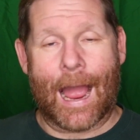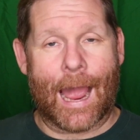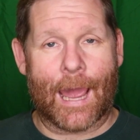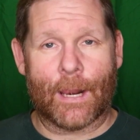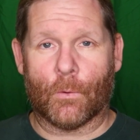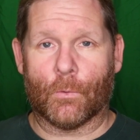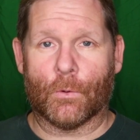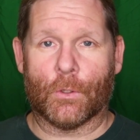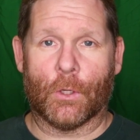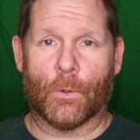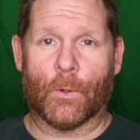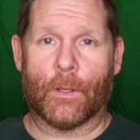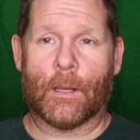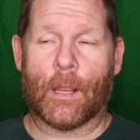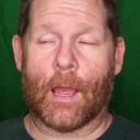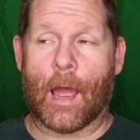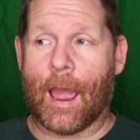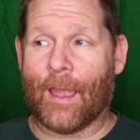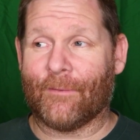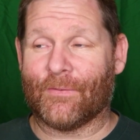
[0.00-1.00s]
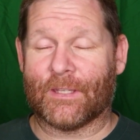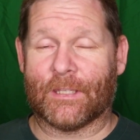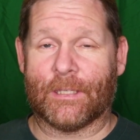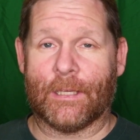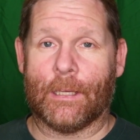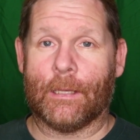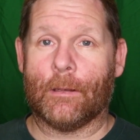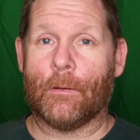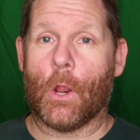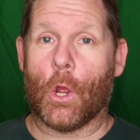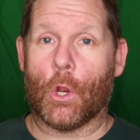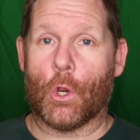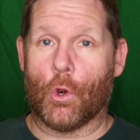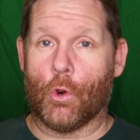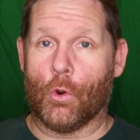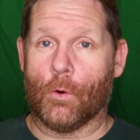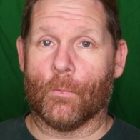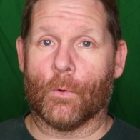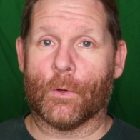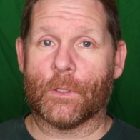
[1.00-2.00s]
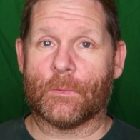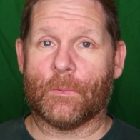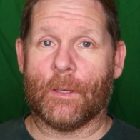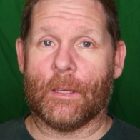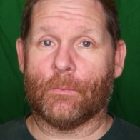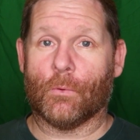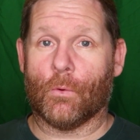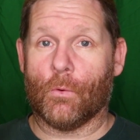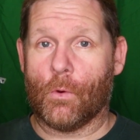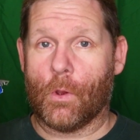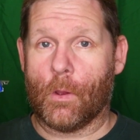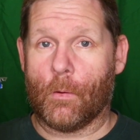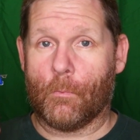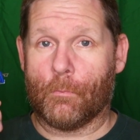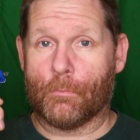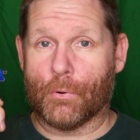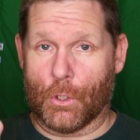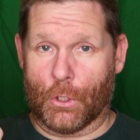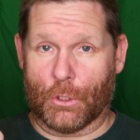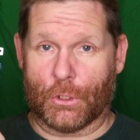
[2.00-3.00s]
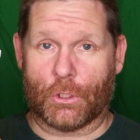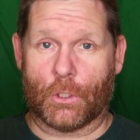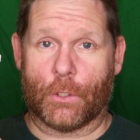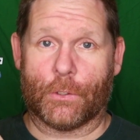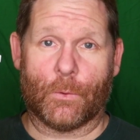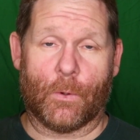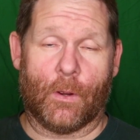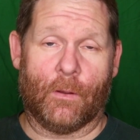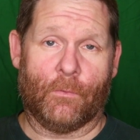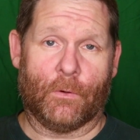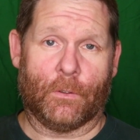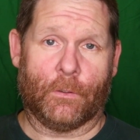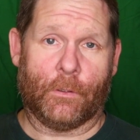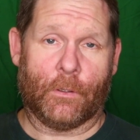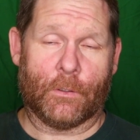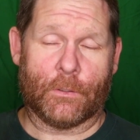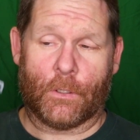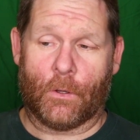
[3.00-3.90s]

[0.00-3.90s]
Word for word: I don't do it. I've seen numerous people push 12 under there.